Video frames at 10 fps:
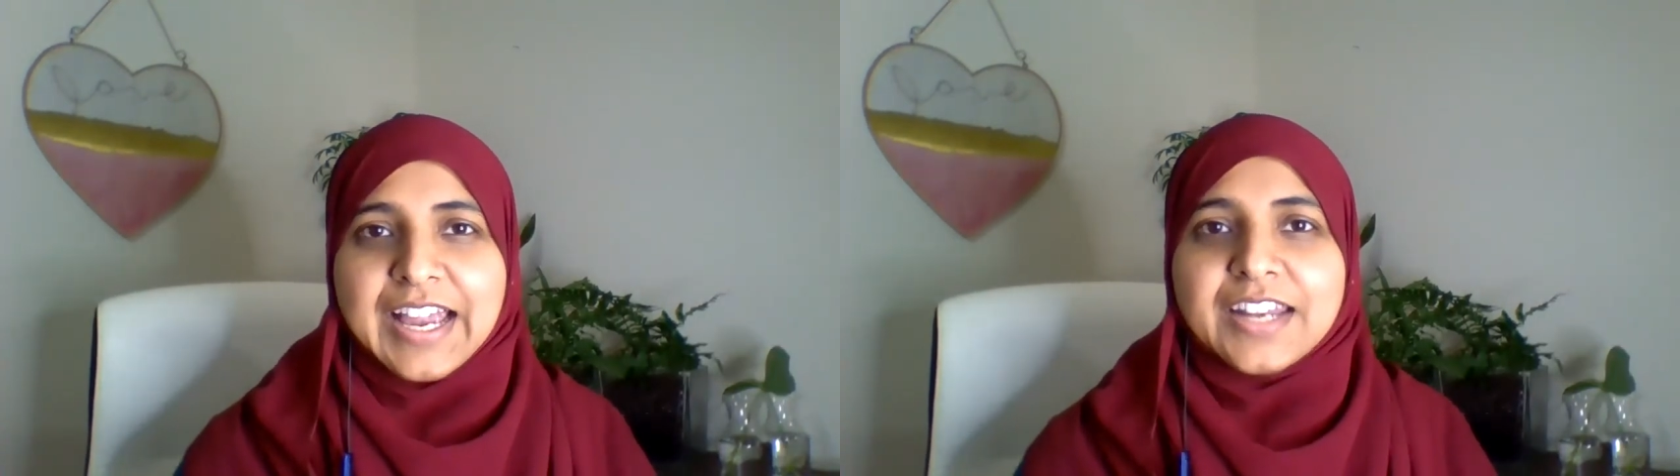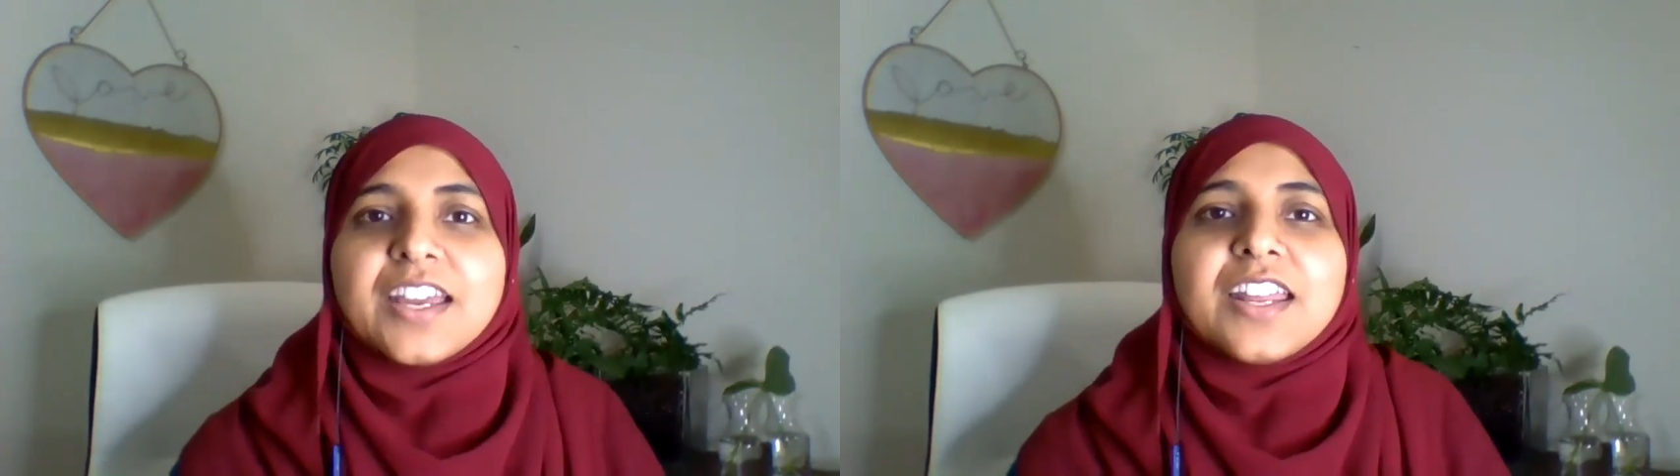
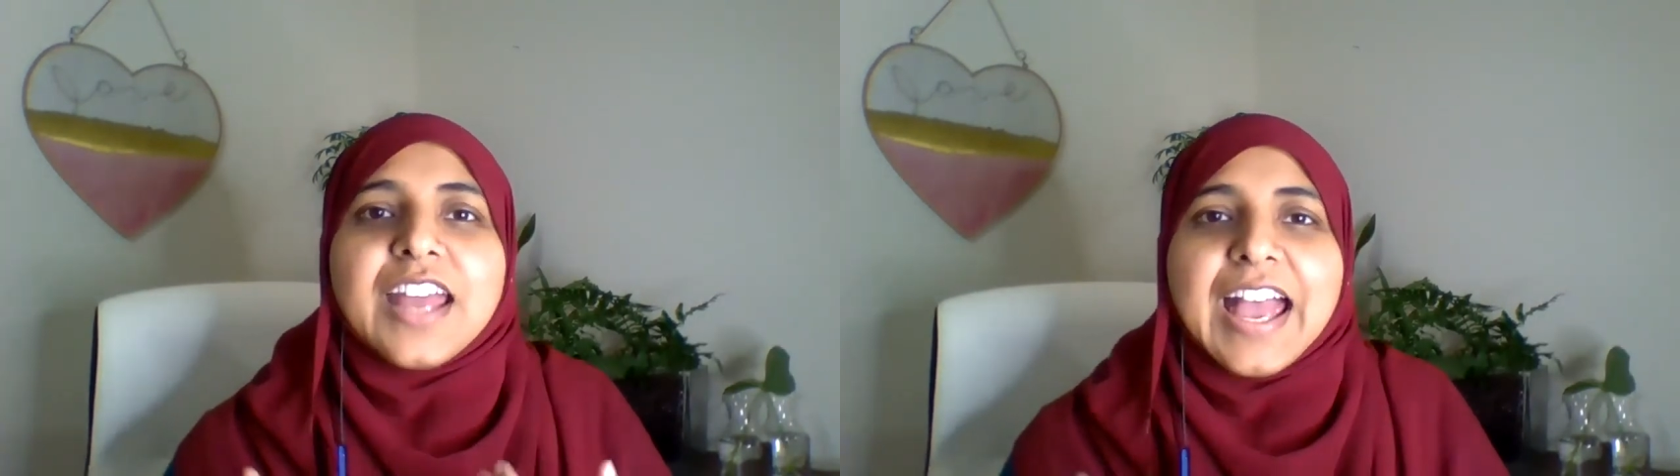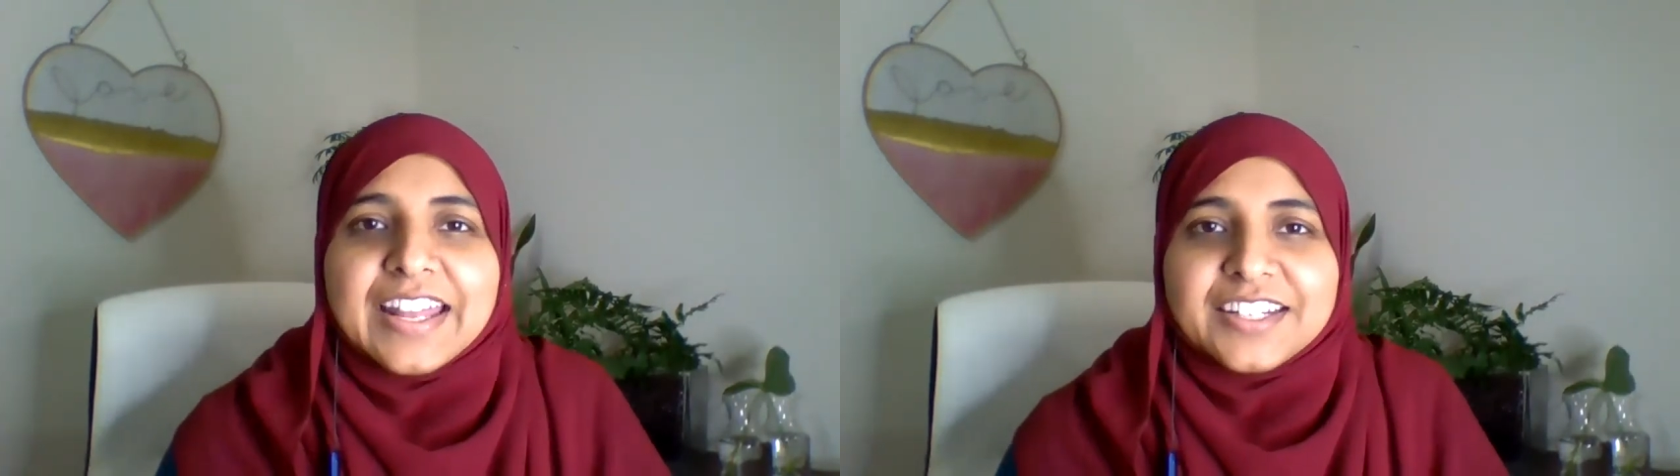And it
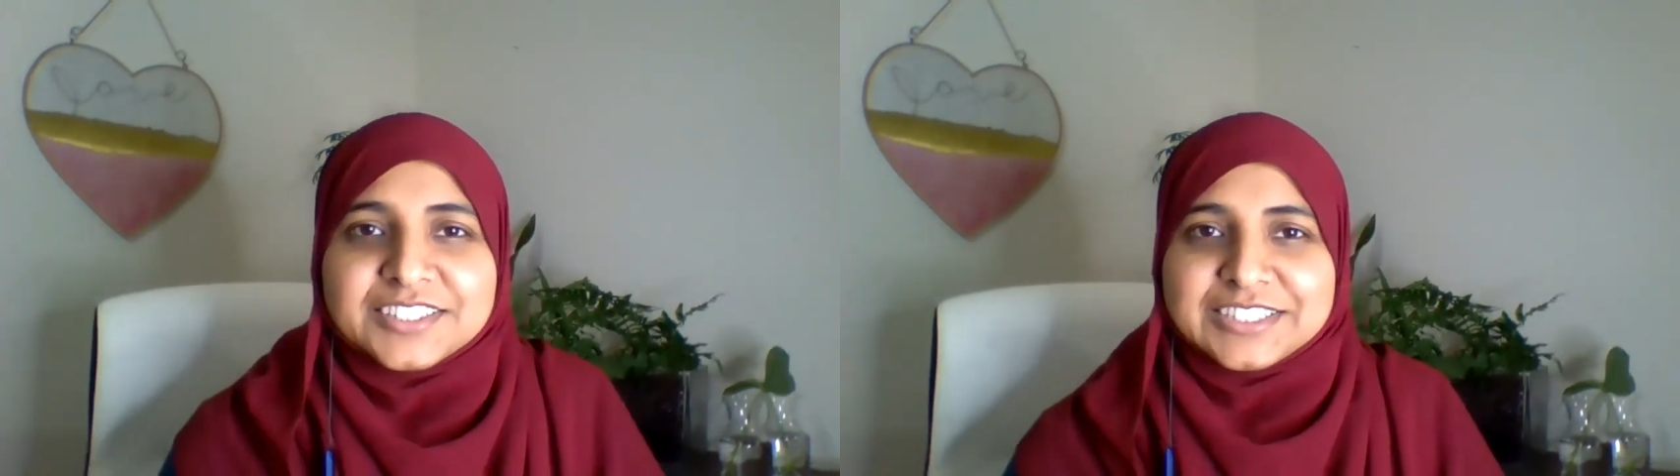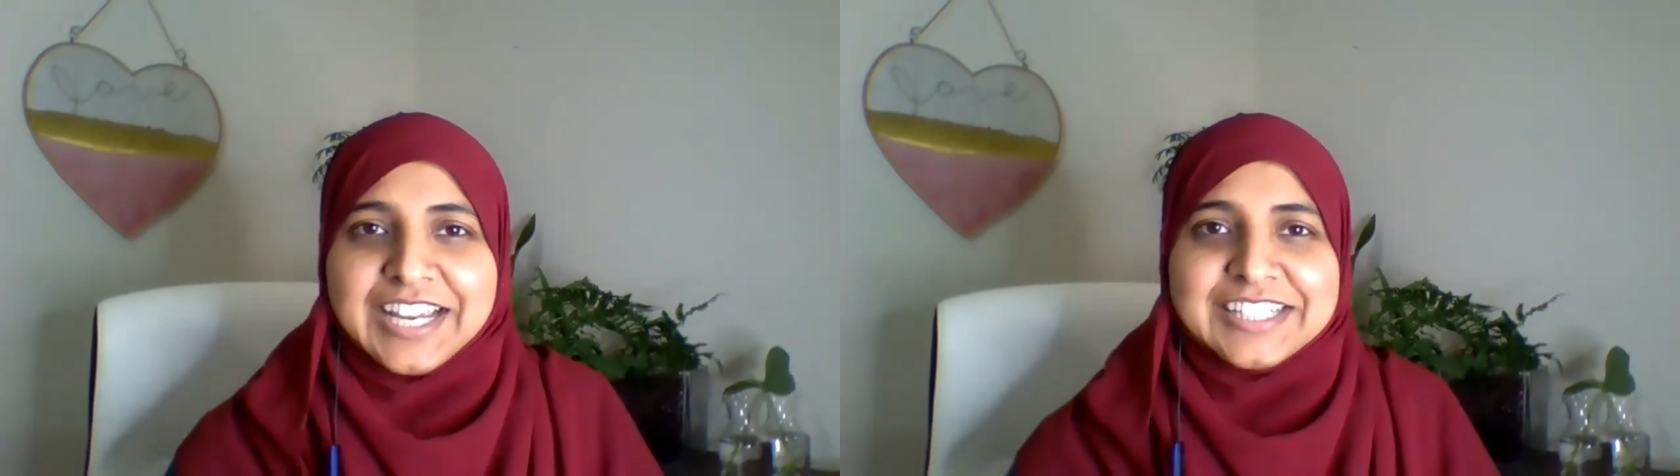
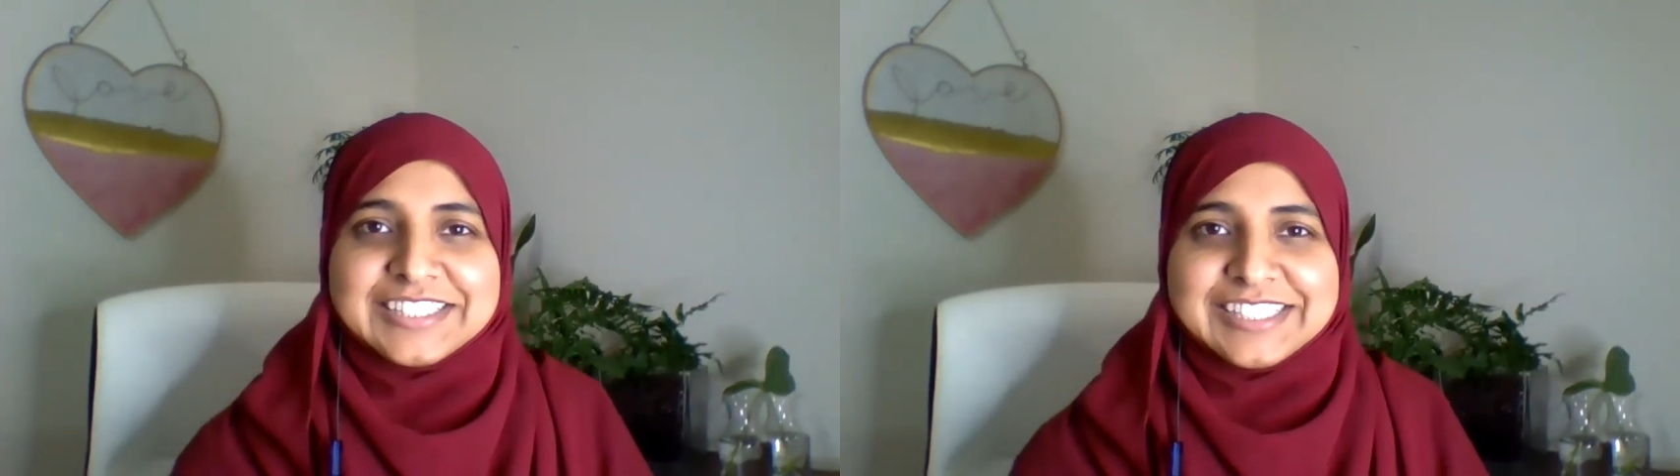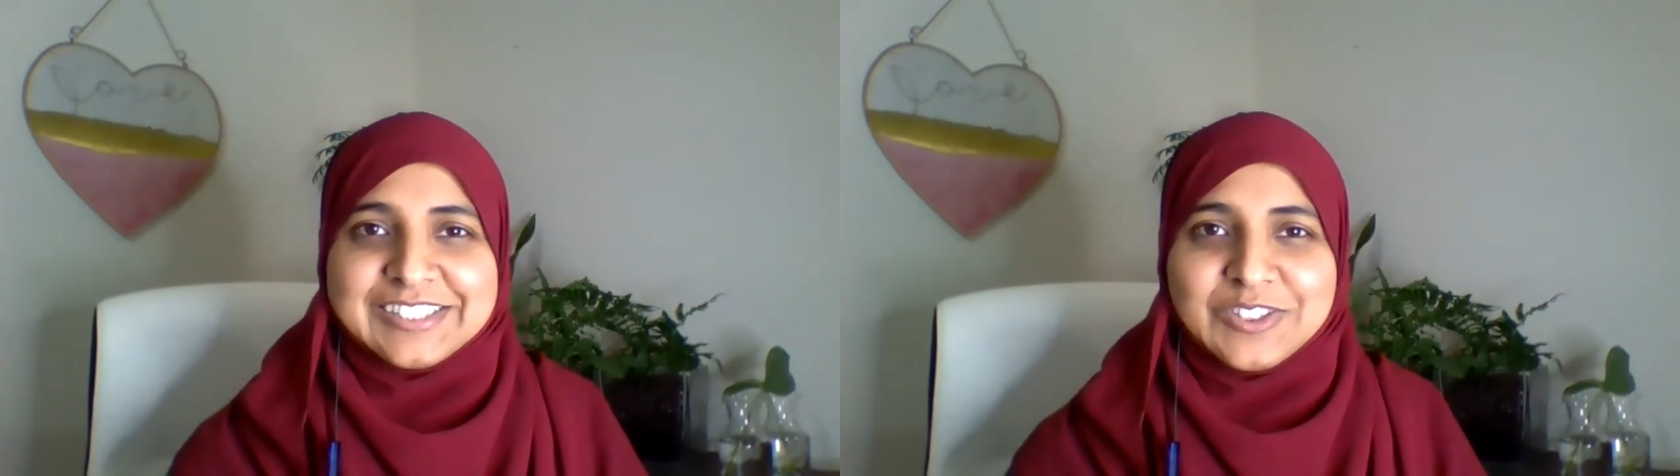
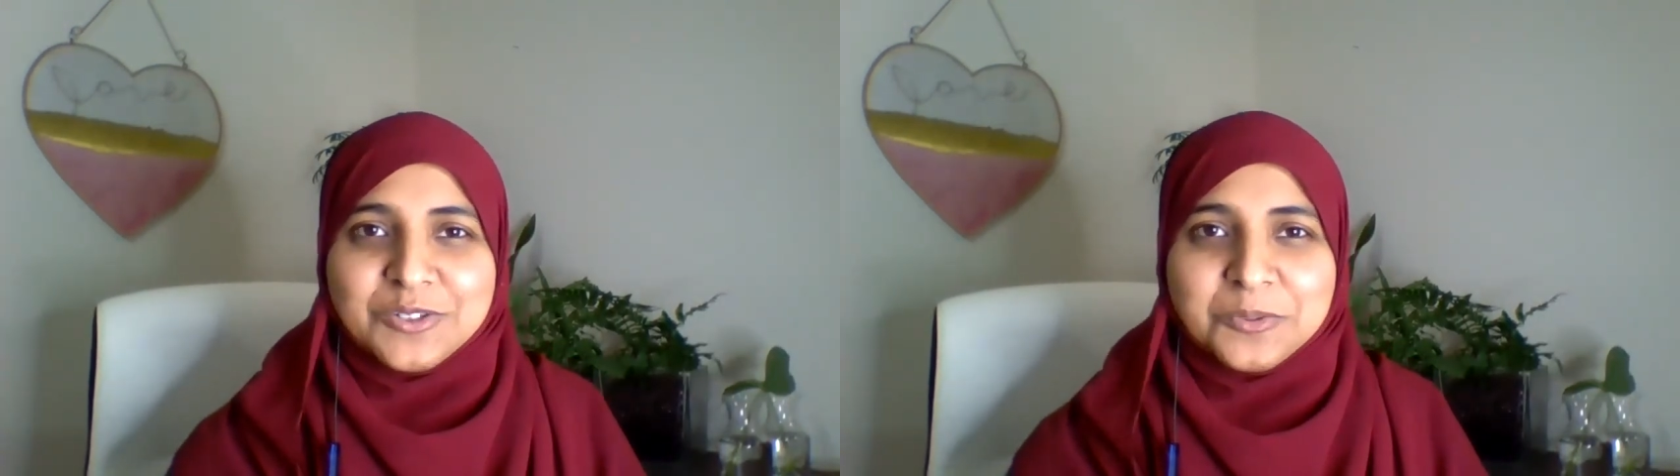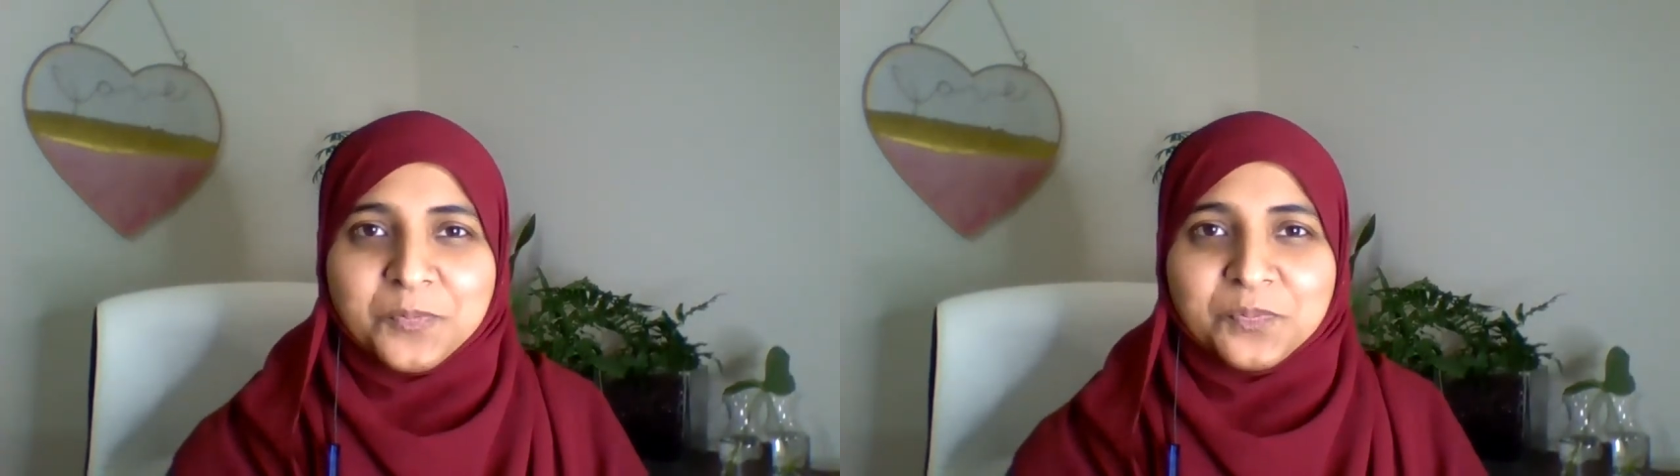energizes
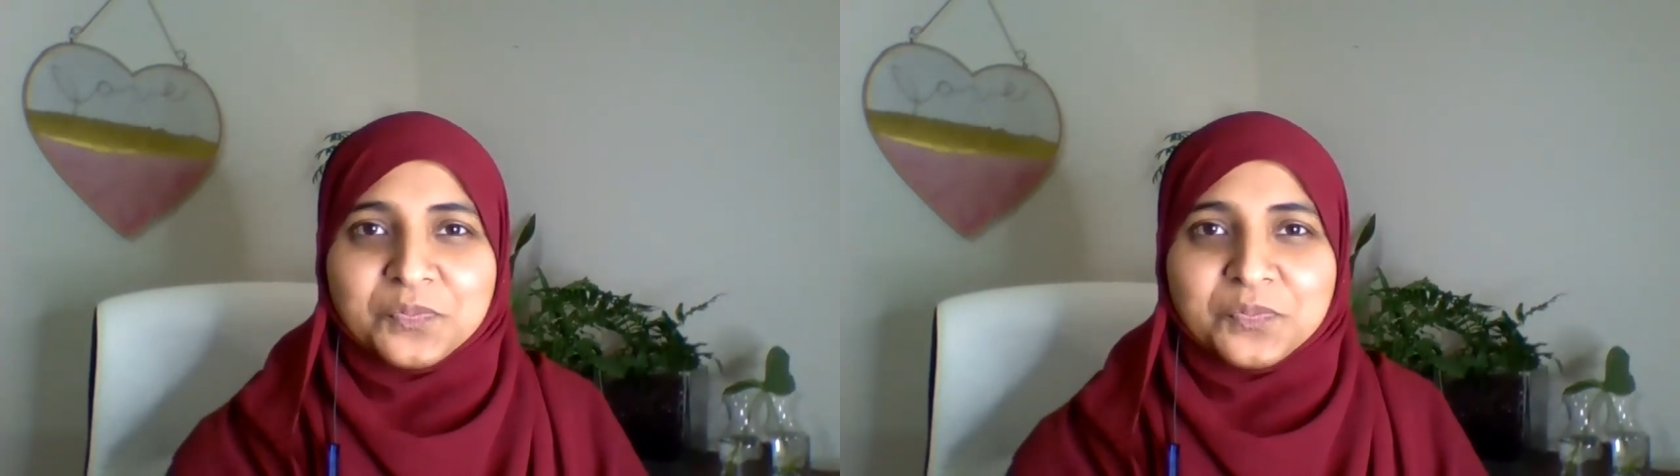you.